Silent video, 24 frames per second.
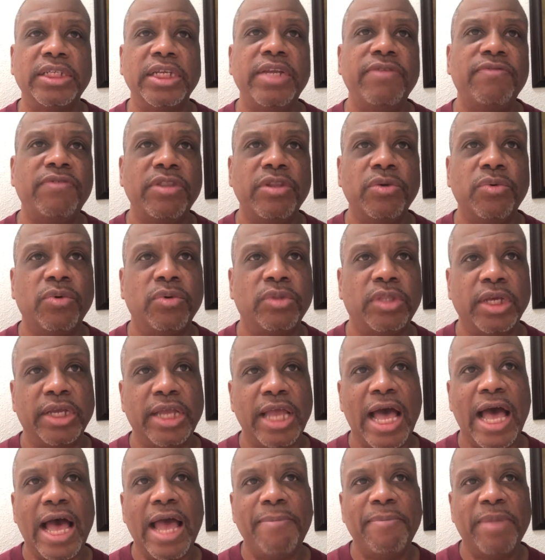even though the
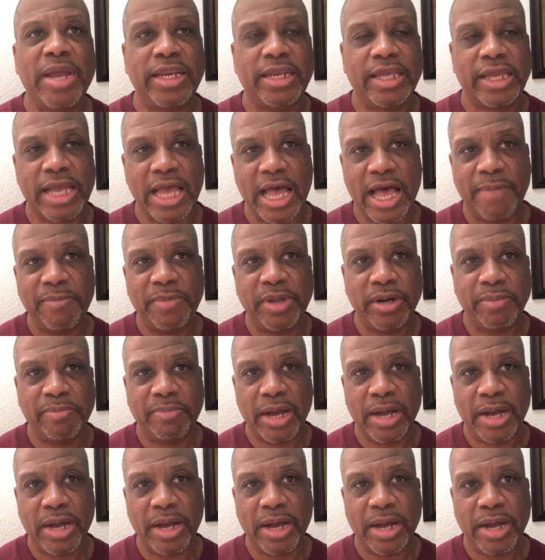guy made the comment